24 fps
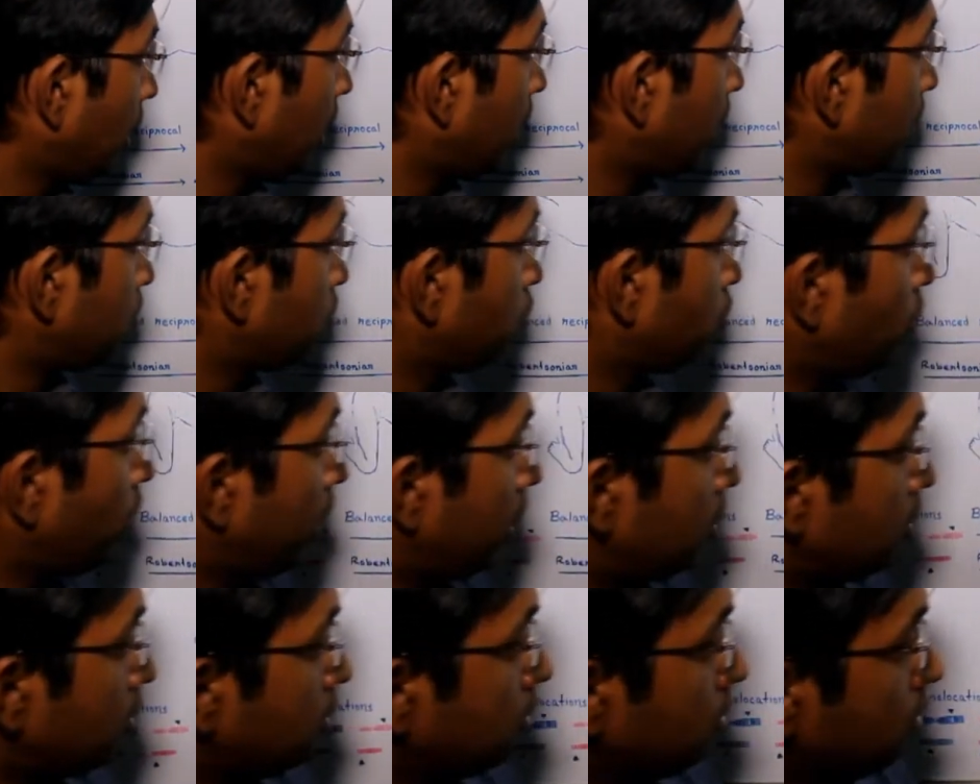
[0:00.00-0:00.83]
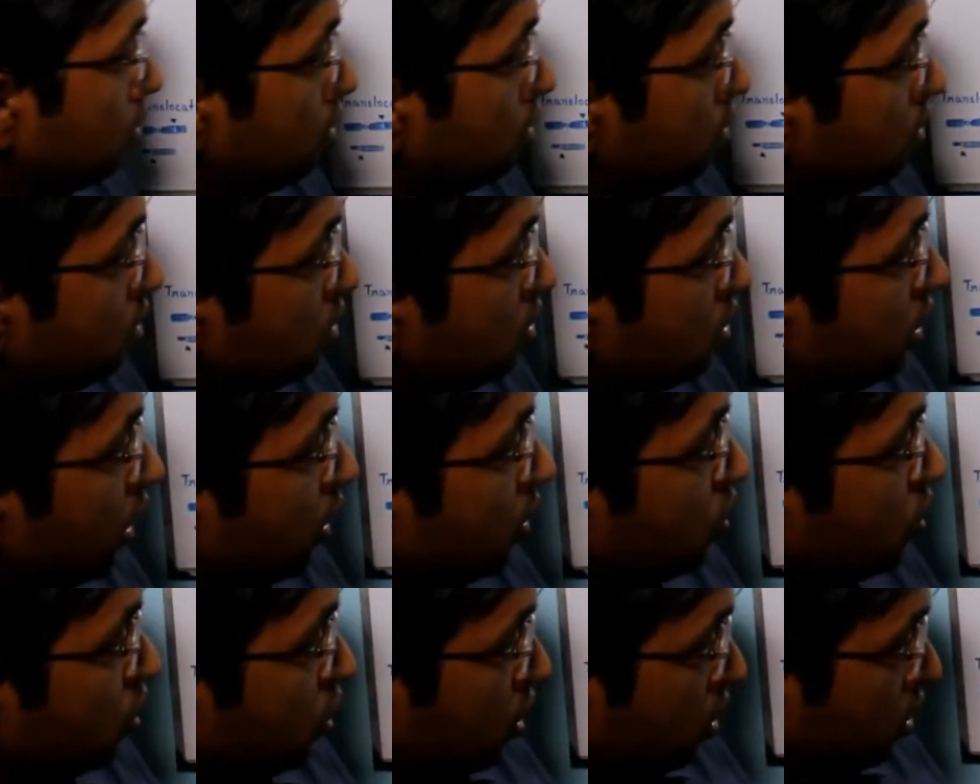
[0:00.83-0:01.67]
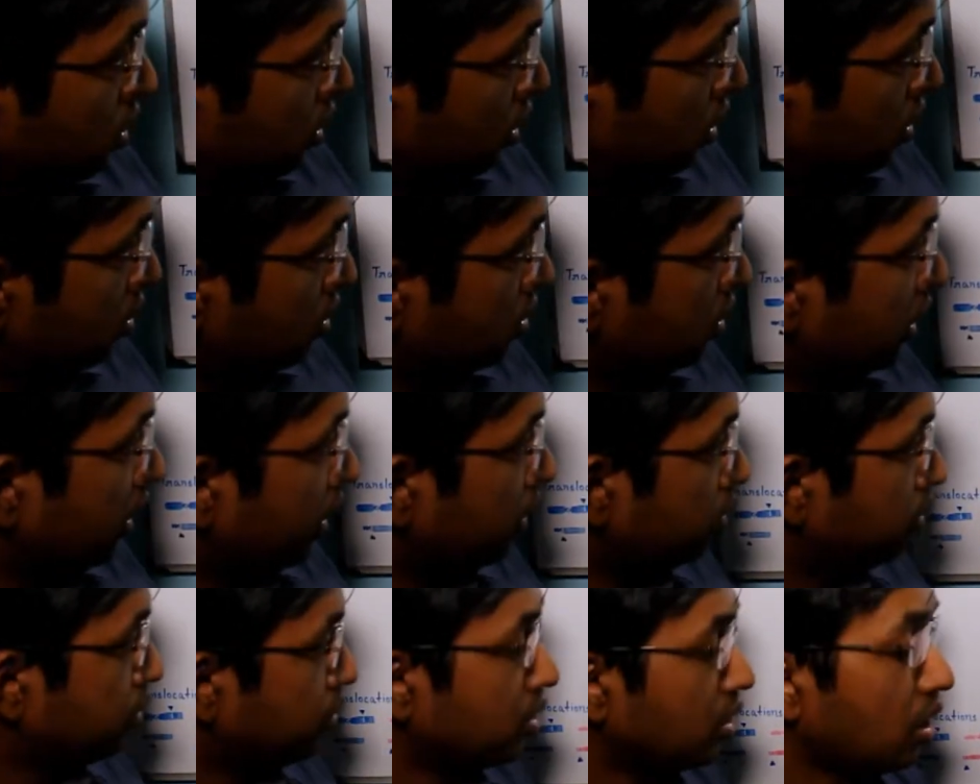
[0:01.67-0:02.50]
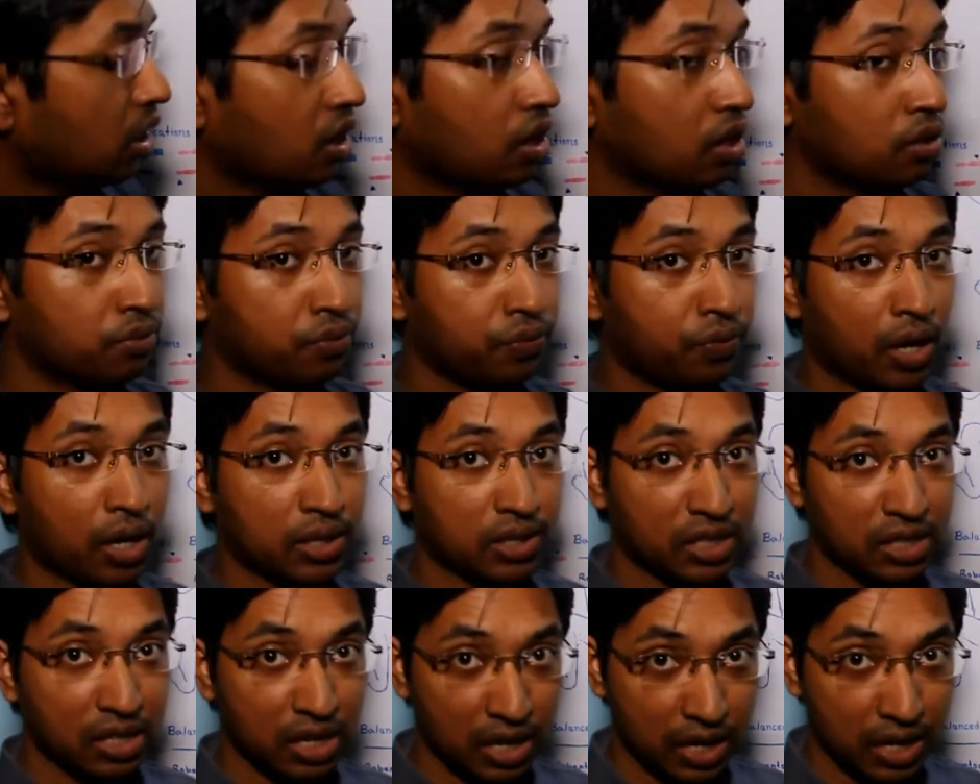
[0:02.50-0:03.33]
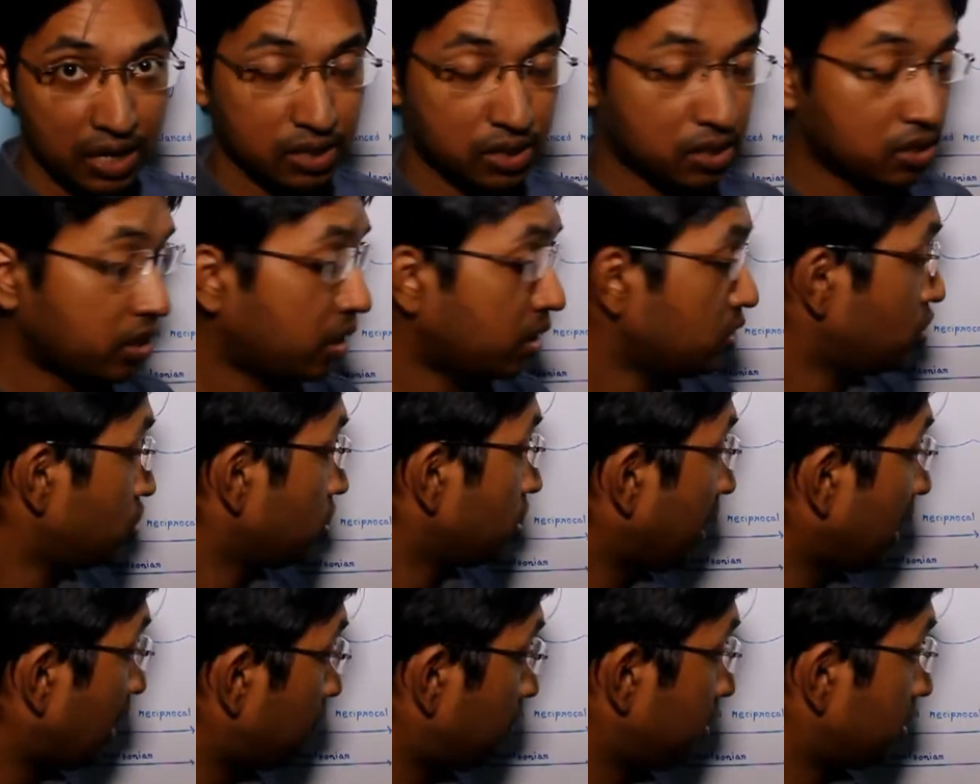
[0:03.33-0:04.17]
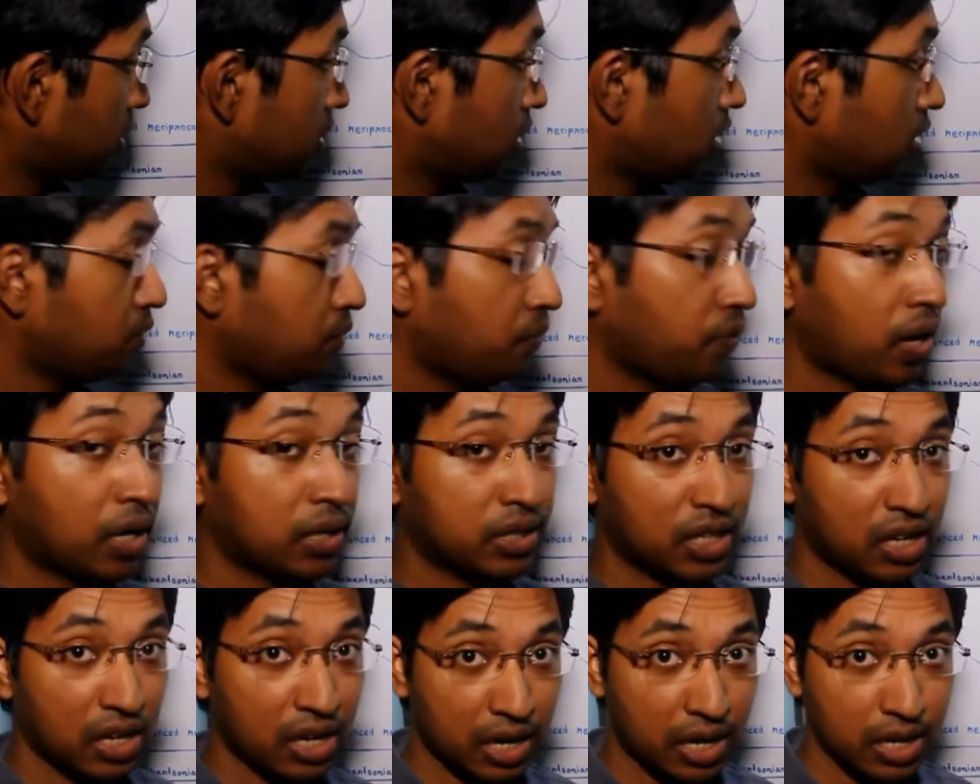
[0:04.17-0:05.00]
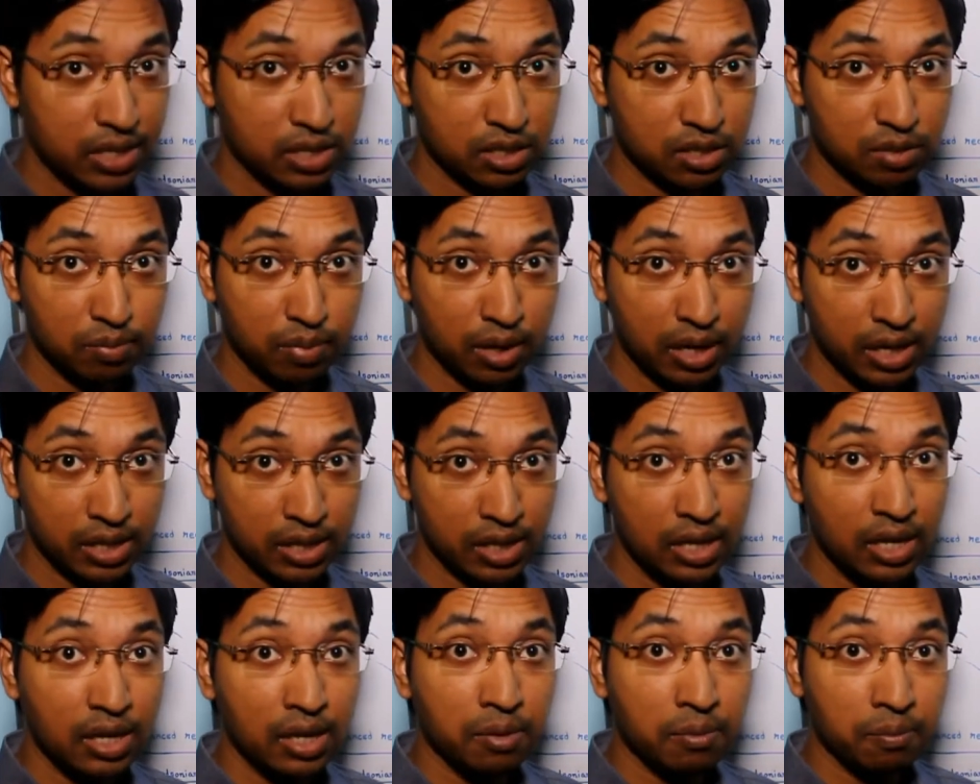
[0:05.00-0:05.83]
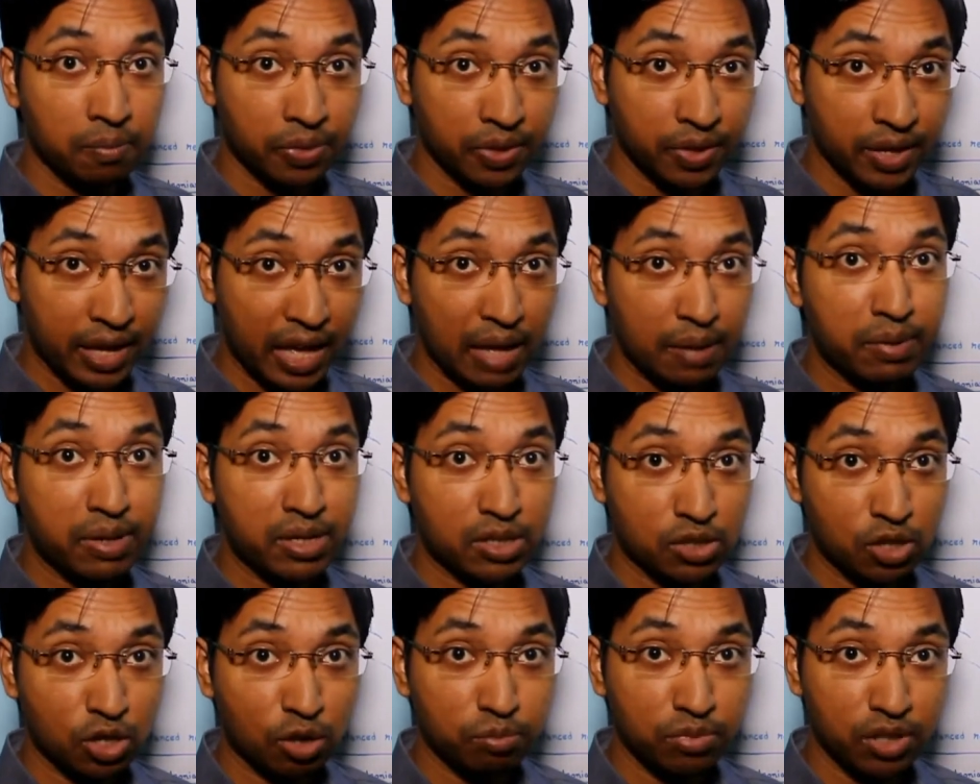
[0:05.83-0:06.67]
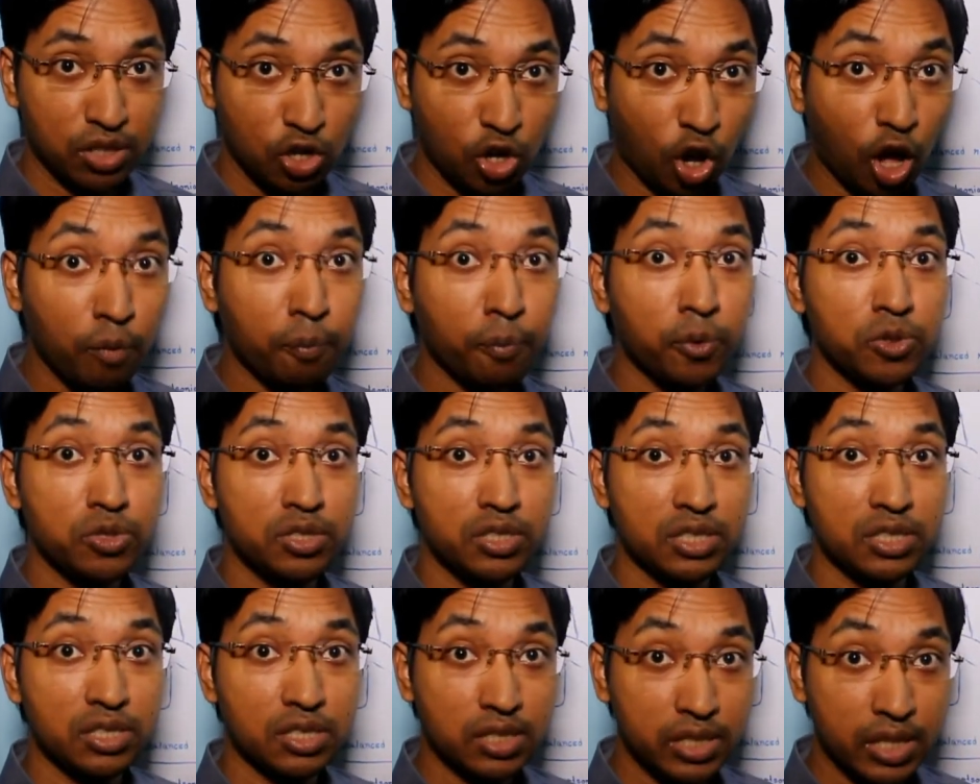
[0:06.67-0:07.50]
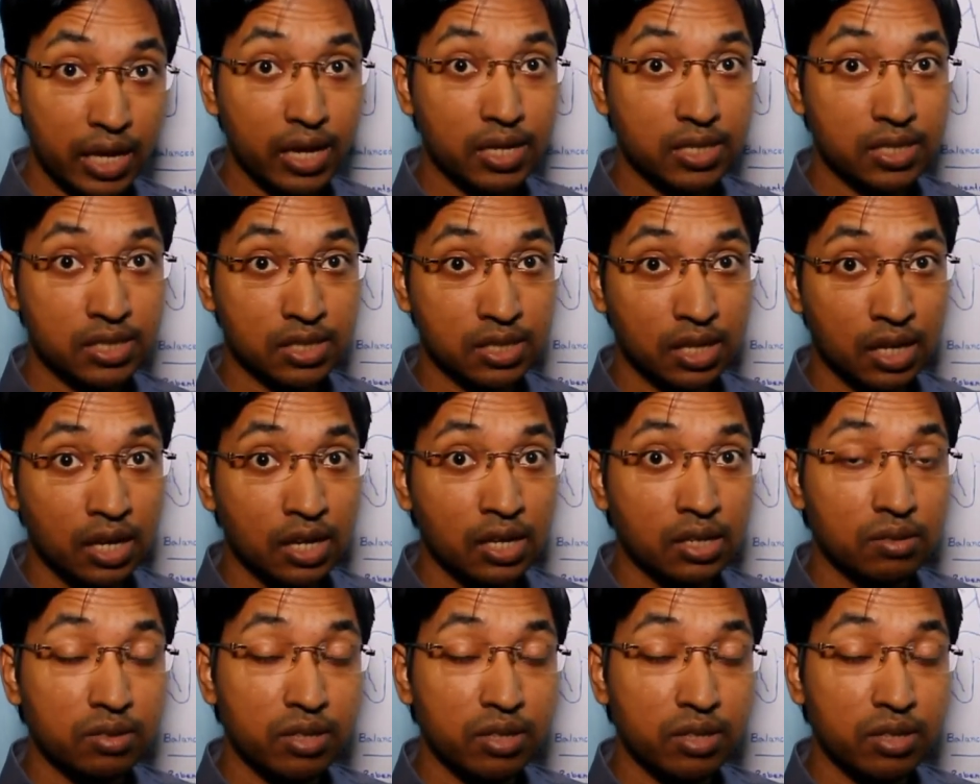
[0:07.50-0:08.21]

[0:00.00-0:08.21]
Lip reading: And when such cells are fertilized, such gametes are fertilized by gametes of the opposite sex,